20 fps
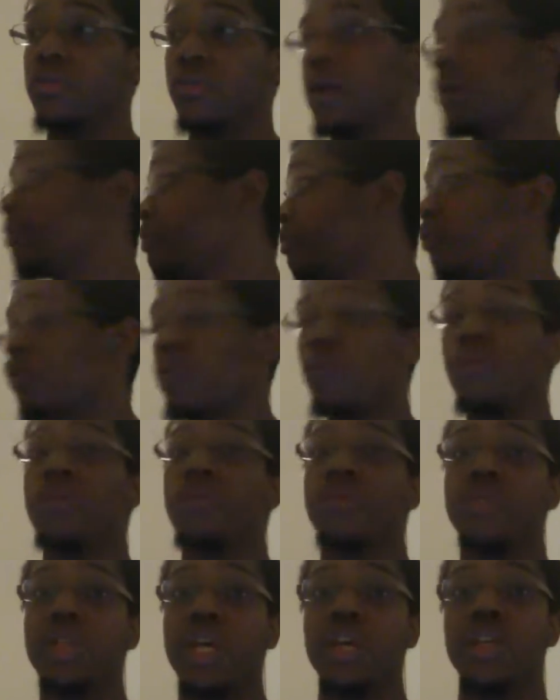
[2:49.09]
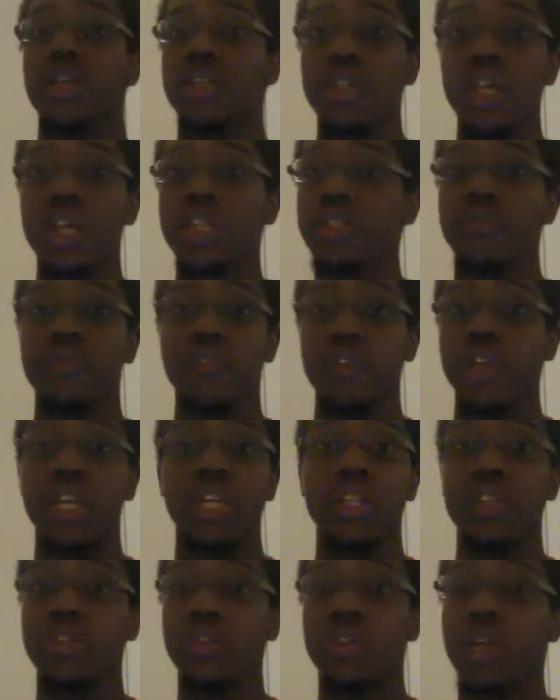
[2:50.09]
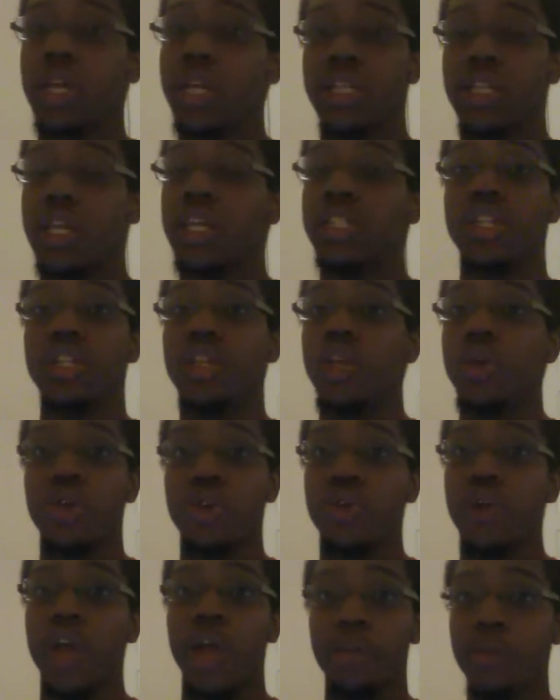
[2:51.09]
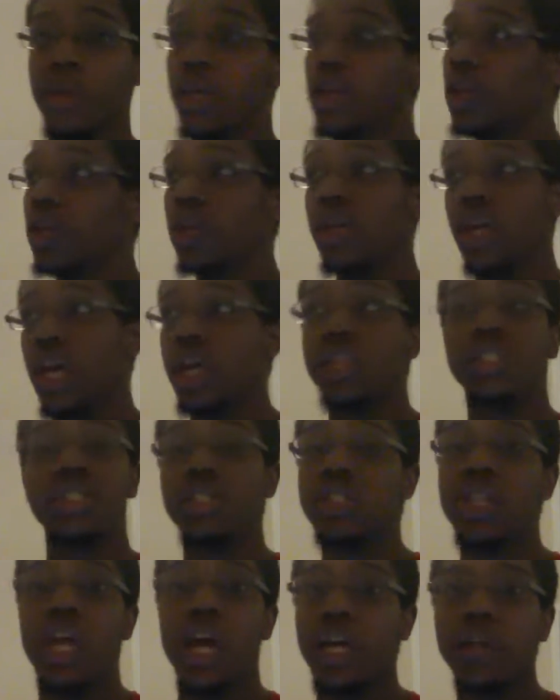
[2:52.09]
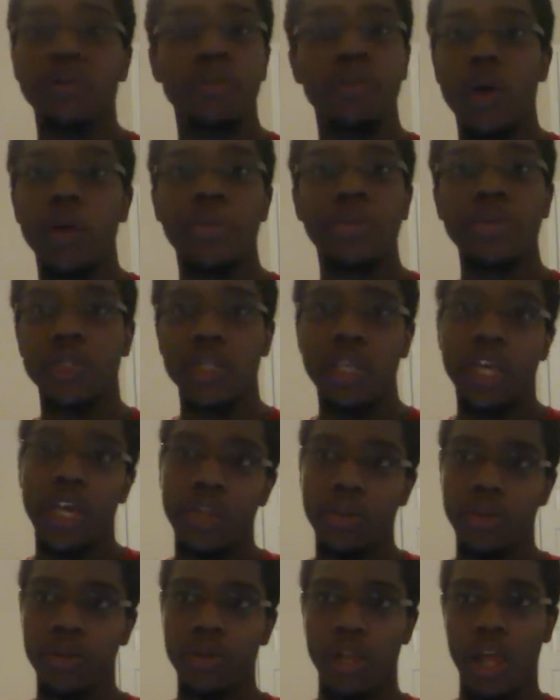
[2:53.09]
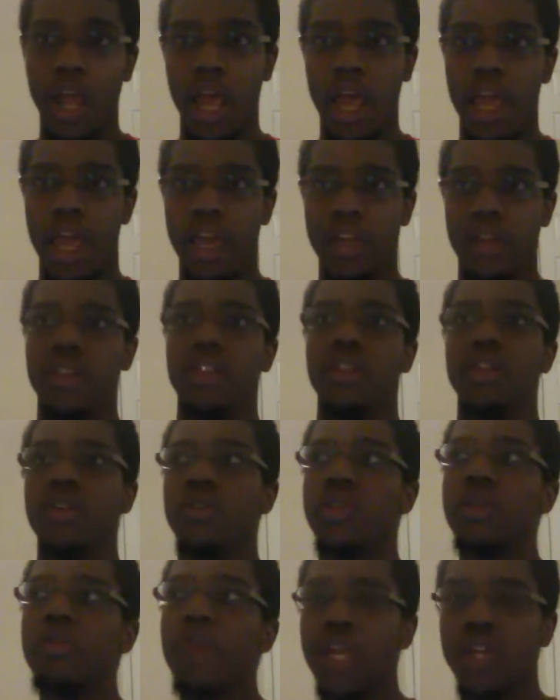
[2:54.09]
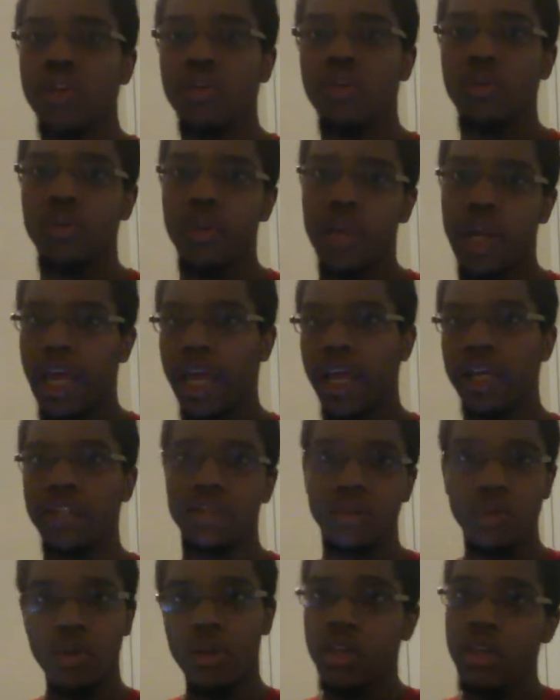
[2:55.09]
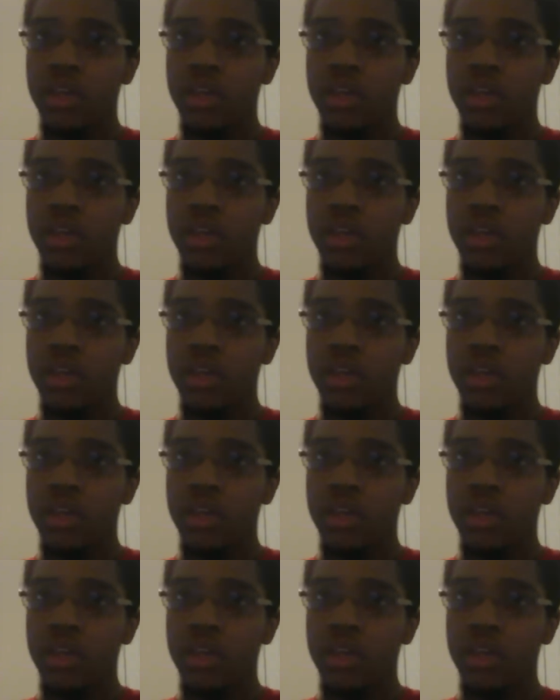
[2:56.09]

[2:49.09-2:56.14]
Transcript: My performable deck, it's a load of crap. It's not well put together. I had to literally make do with what I had. So